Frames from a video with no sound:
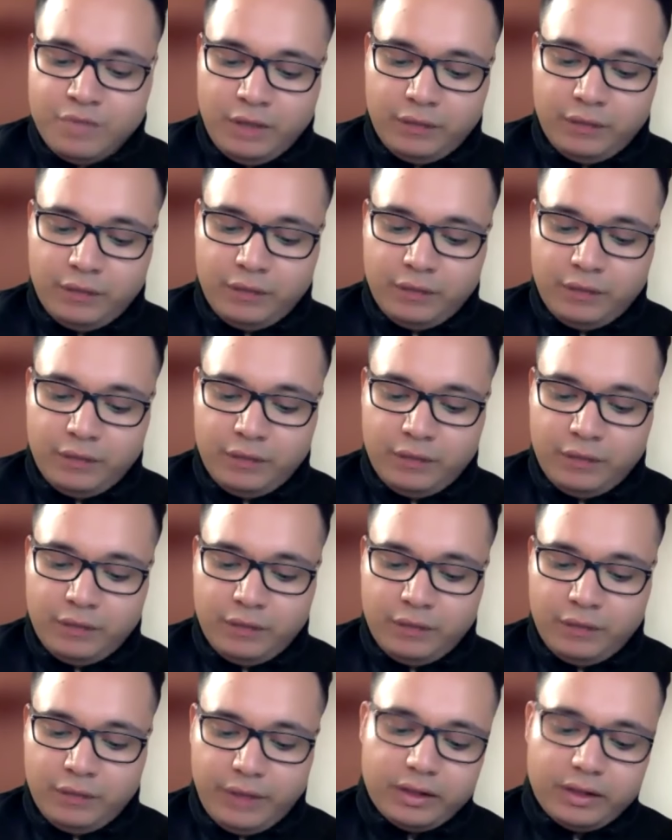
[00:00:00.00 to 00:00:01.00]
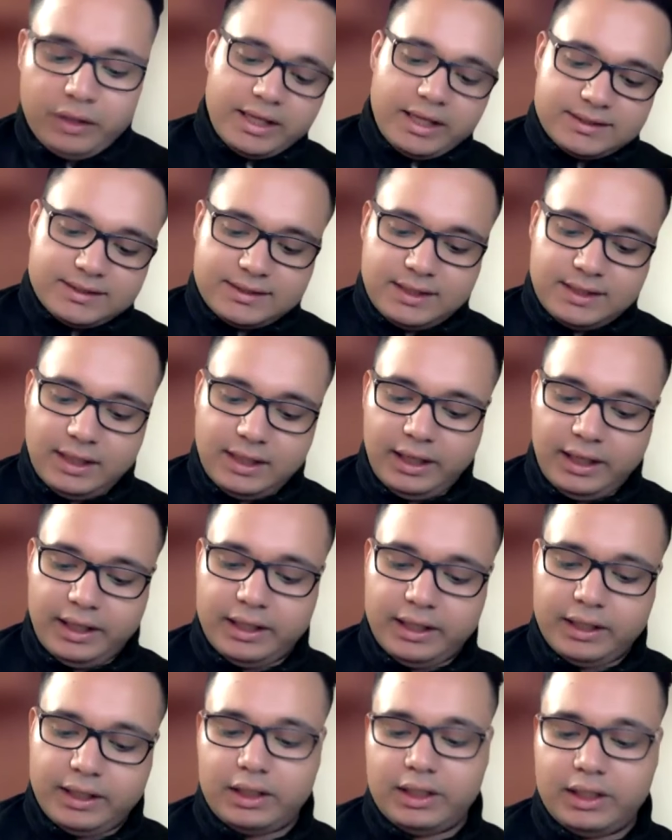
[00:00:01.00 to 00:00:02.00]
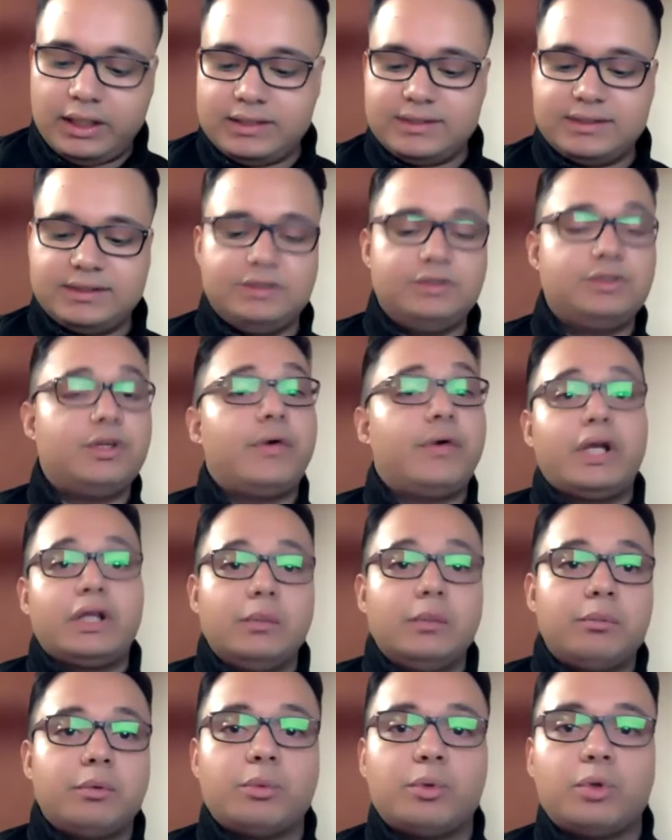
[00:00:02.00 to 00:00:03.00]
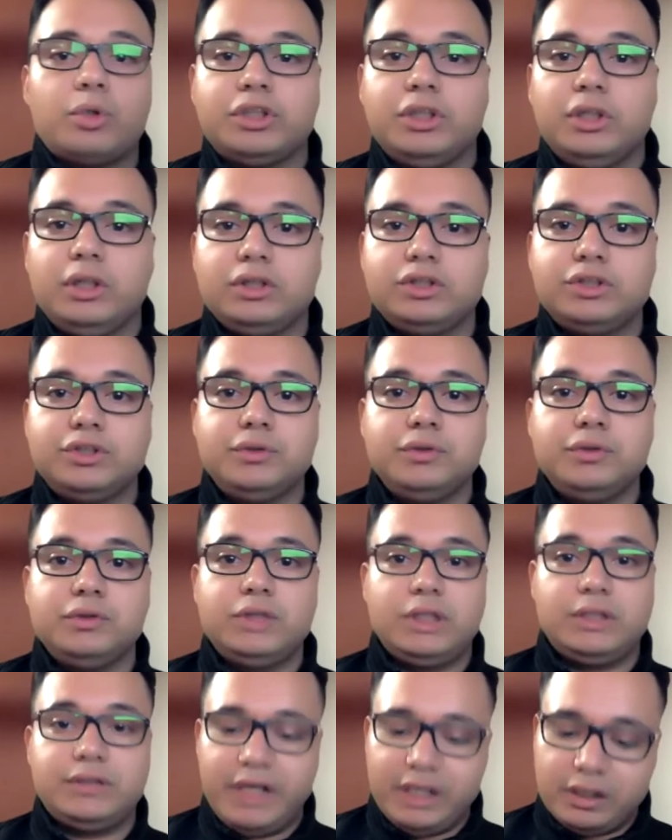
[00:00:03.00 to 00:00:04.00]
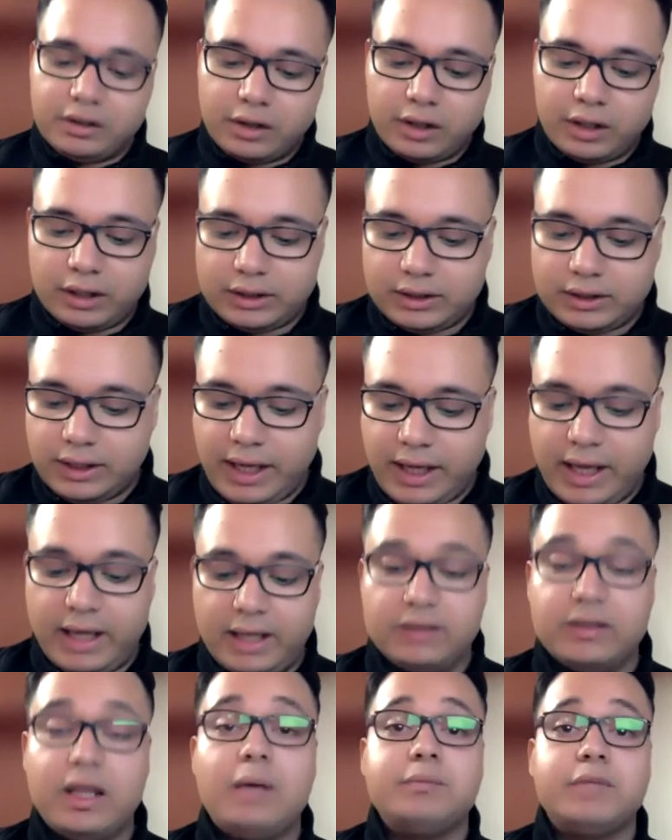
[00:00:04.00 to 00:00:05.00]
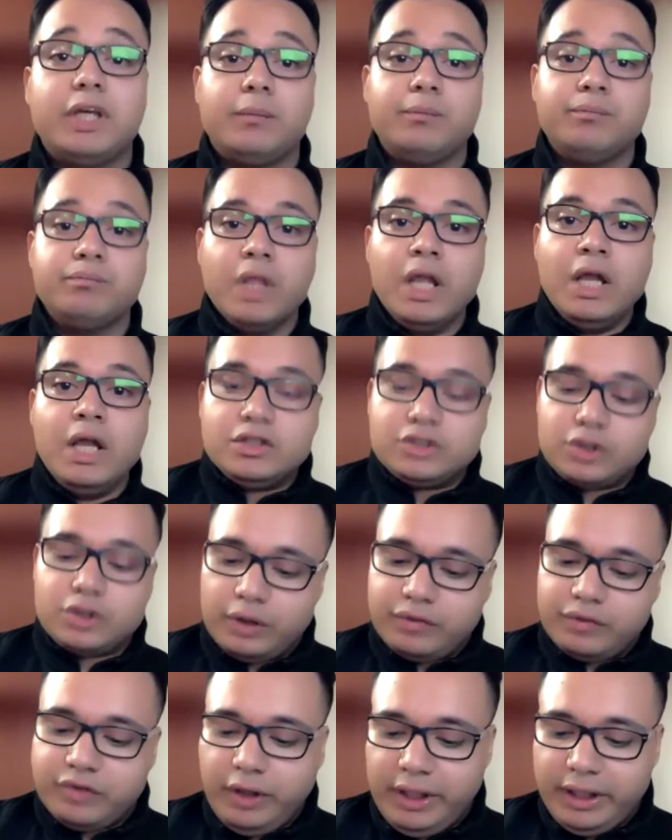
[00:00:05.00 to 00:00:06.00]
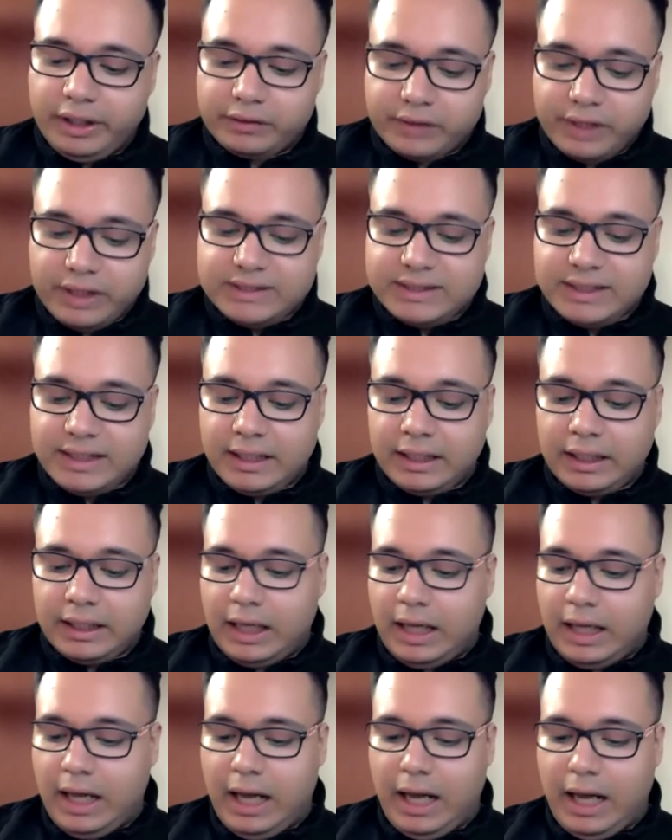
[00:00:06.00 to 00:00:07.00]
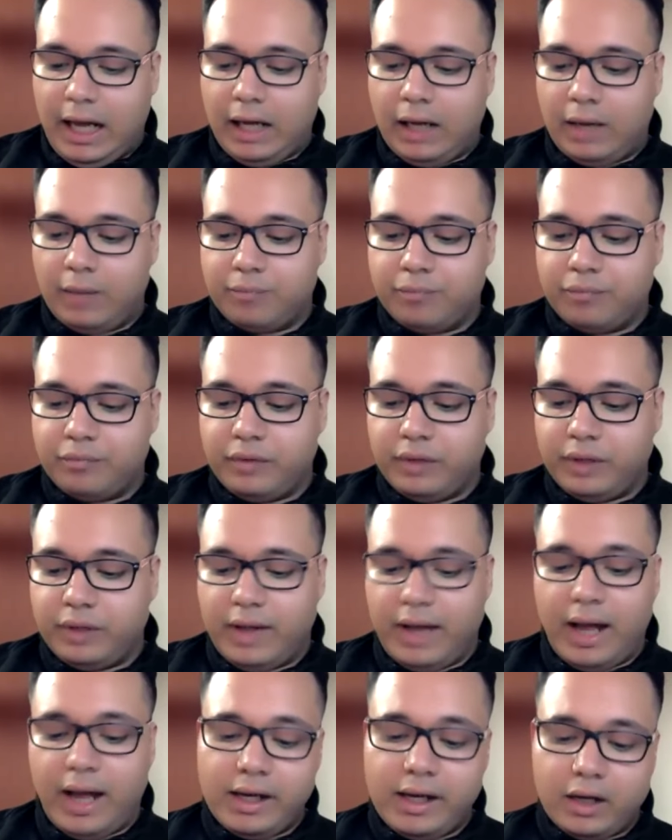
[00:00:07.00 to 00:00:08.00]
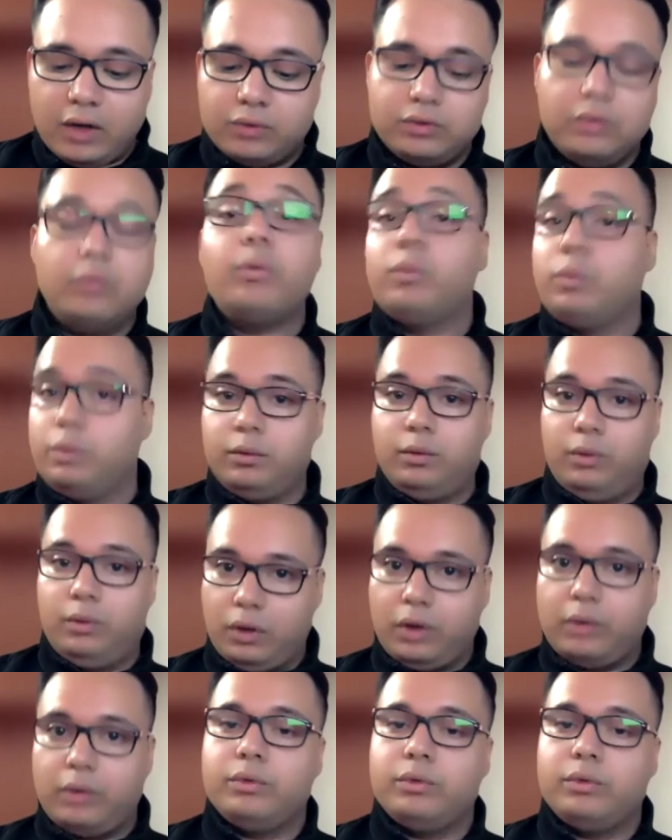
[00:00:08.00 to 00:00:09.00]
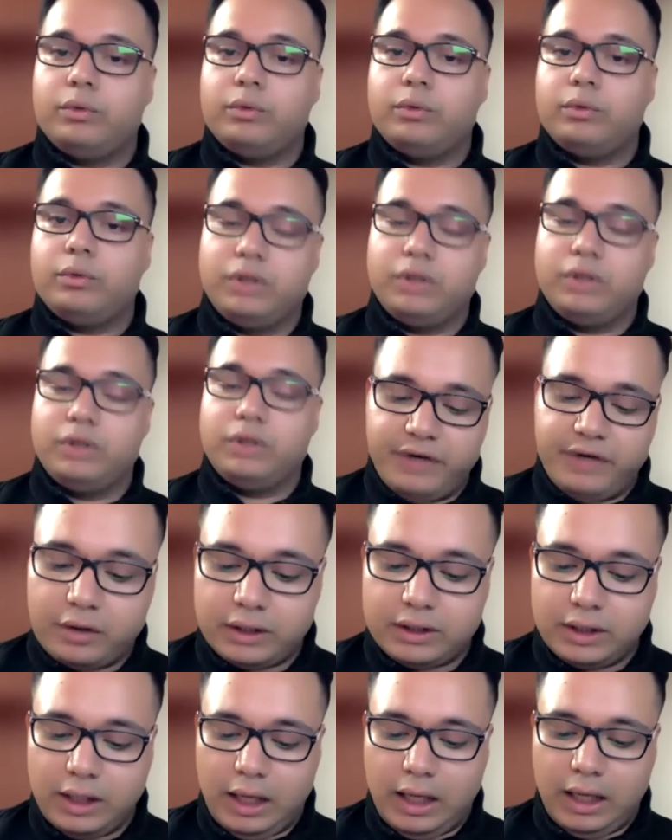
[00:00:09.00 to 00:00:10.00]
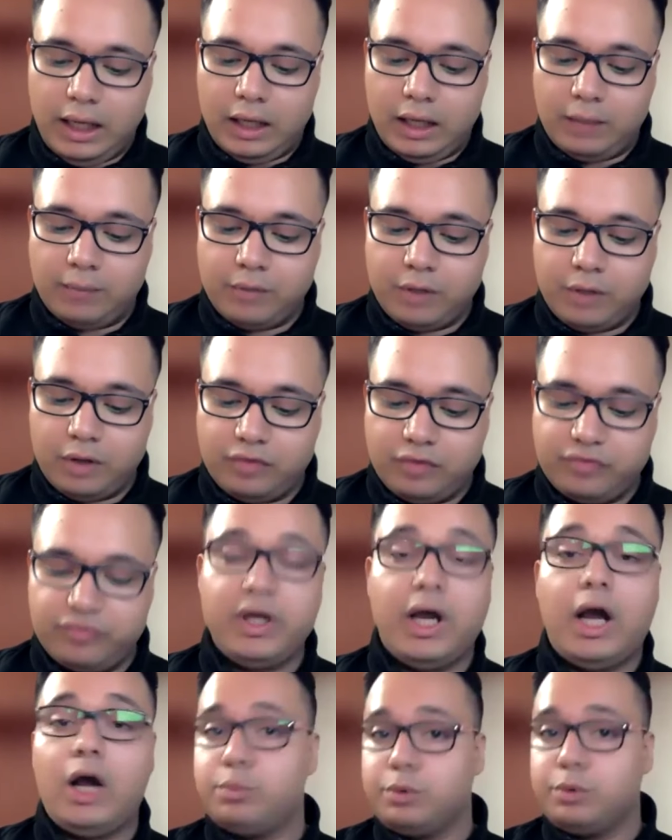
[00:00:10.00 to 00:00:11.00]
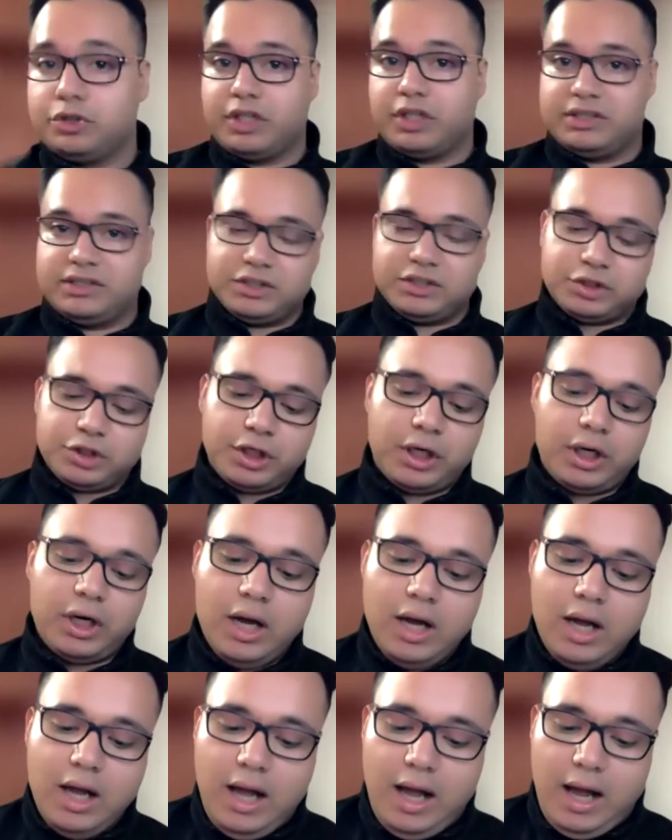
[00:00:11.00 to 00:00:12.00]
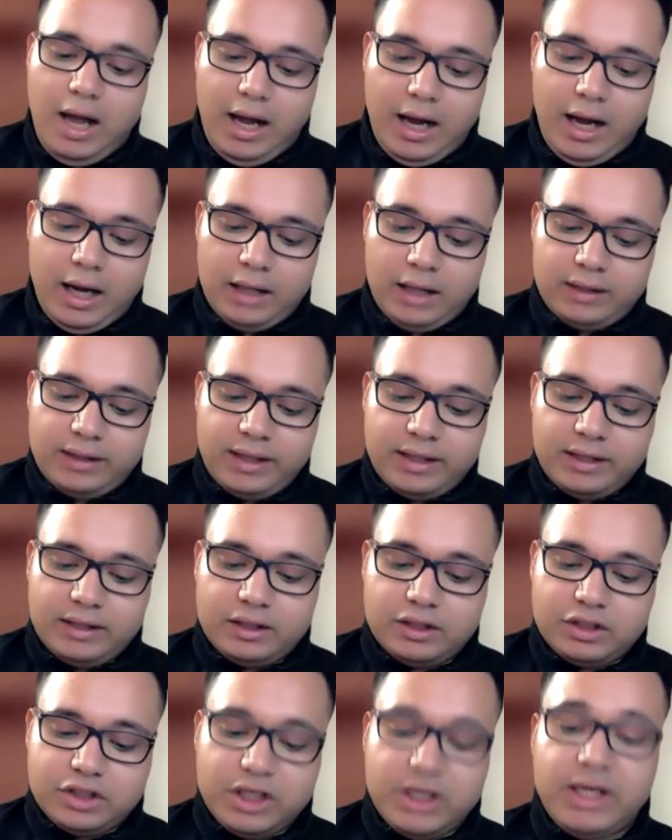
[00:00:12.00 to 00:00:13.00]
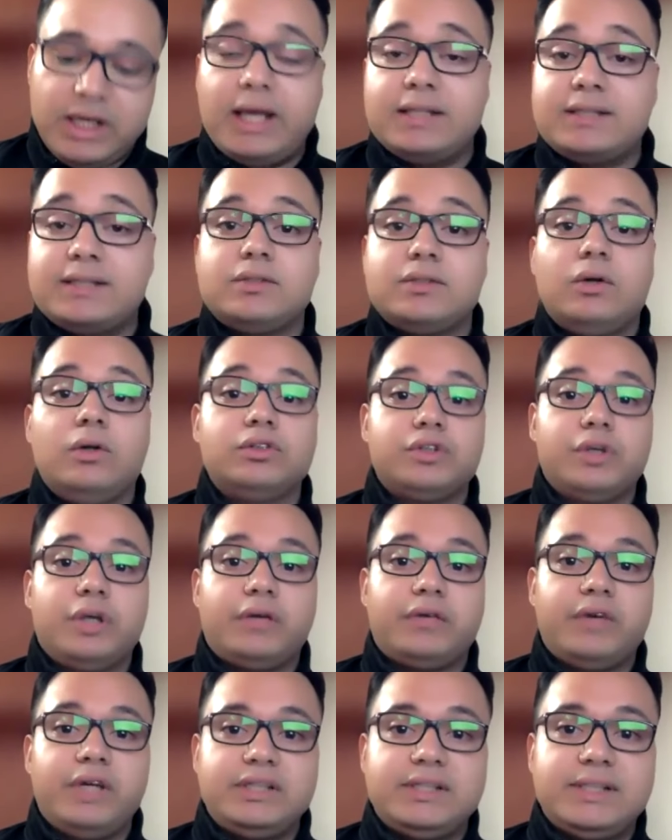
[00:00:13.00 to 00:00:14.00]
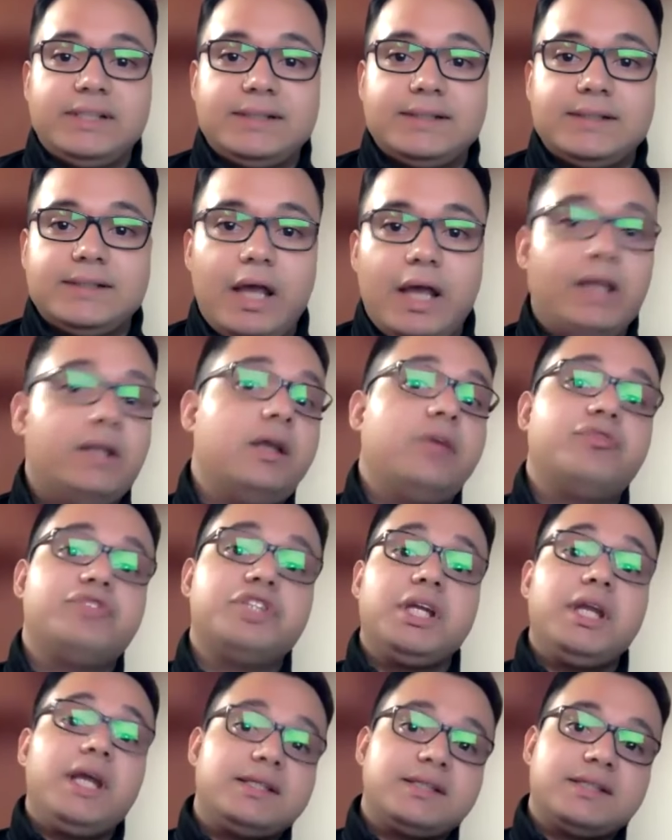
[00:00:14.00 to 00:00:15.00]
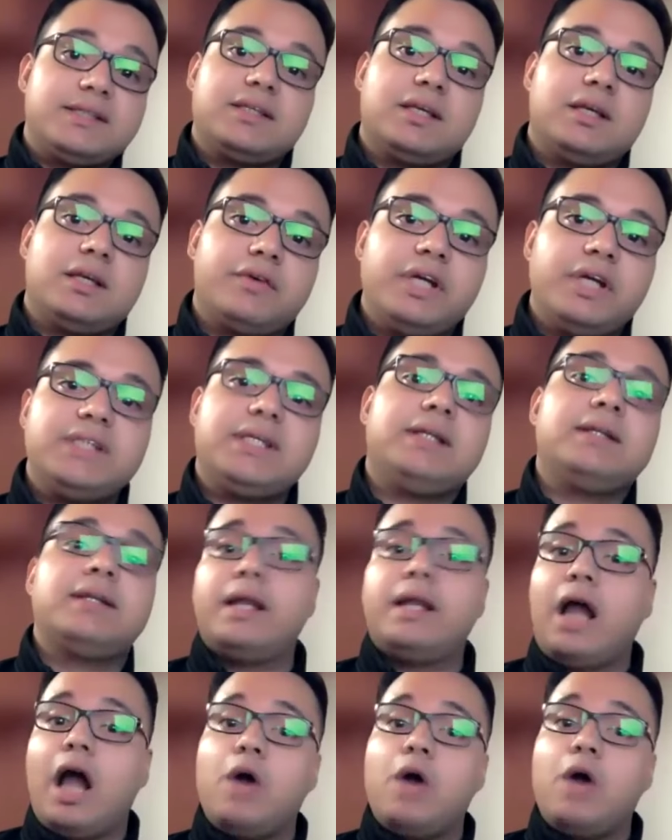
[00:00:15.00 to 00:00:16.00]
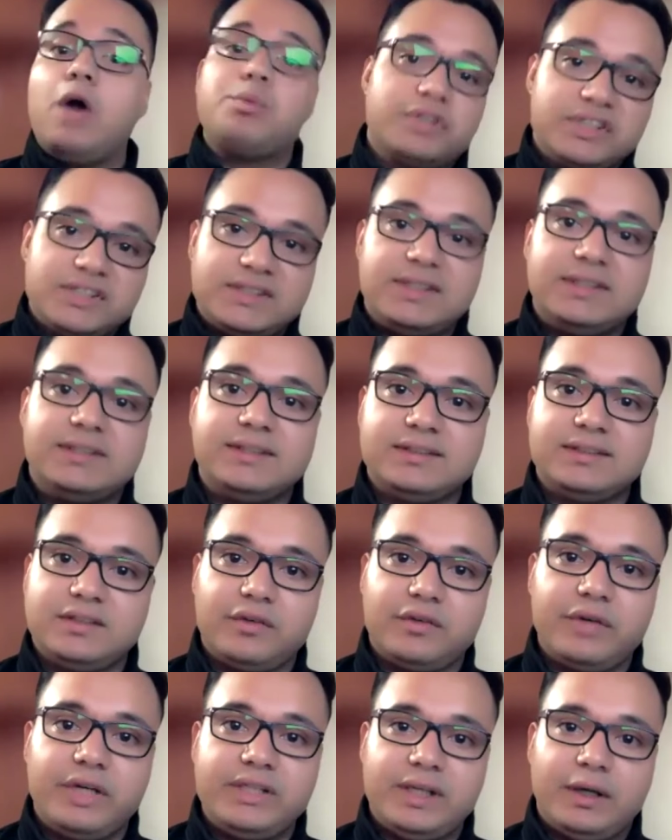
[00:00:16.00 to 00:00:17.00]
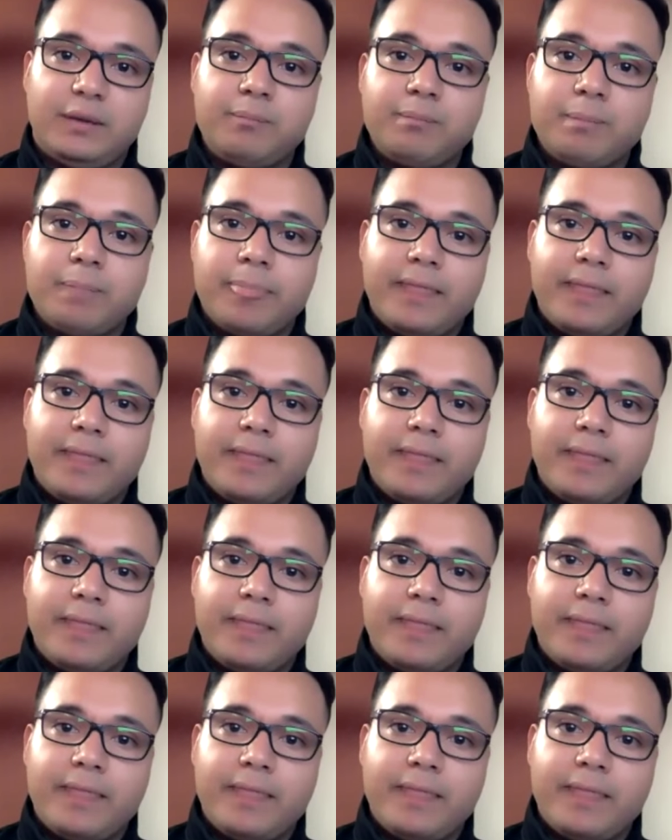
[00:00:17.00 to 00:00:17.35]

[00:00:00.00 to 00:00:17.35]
Right now, GDS is directly proportional to the drain current and lambda. So if you're increasing the I out or the drain current of the output transistor, then the GDS also increases. And if GDS is increasing, then output resistance is decreasing.